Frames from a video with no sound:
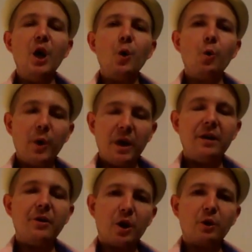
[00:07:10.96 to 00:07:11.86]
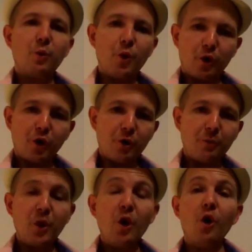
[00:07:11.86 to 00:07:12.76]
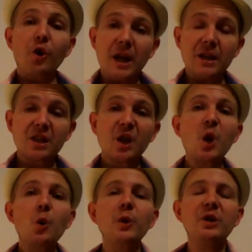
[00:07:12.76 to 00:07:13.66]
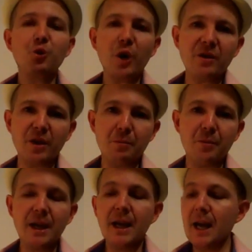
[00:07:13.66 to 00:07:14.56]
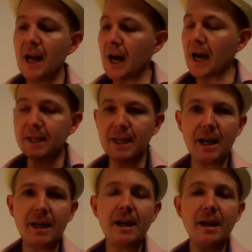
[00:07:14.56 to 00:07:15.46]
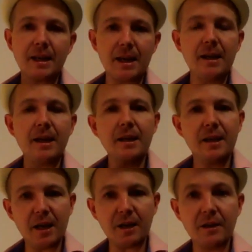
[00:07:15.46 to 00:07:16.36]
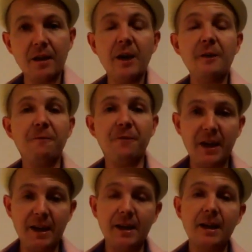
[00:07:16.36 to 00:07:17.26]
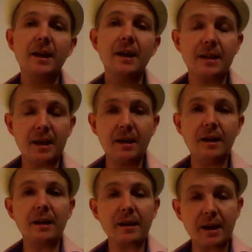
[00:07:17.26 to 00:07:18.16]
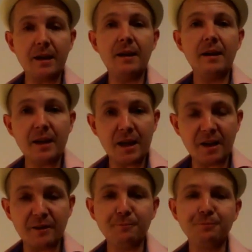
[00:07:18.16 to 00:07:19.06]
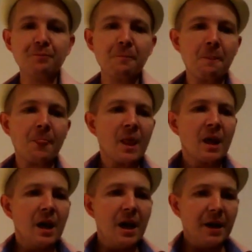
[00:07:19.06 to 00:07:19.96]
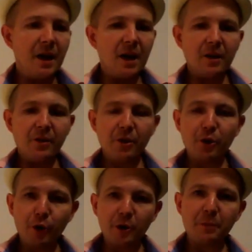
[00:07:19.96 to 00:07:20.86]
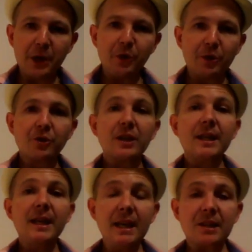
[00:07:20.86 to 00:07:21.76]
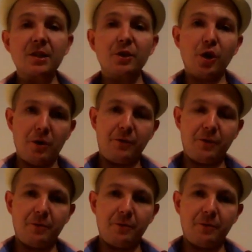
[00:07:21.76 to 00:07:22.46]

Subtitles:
will not work unless we try them again and again and again and fail again and again and again. And the learning period is tough.